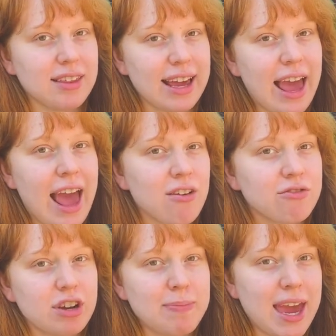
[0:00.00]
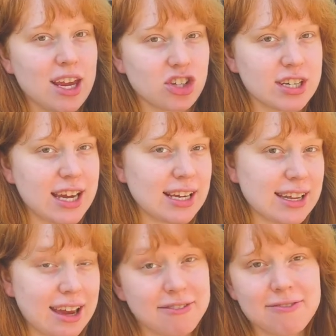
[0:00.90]
Like, every page contained
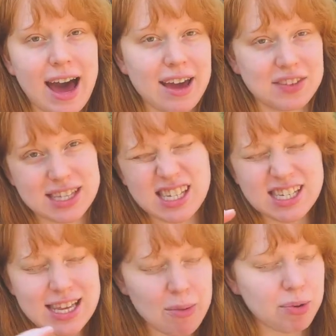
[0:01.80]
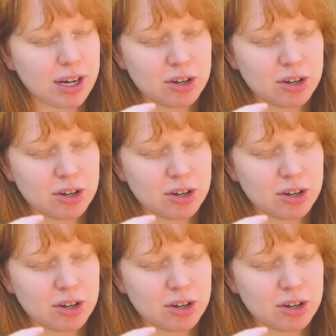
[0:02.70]
like 5 separate,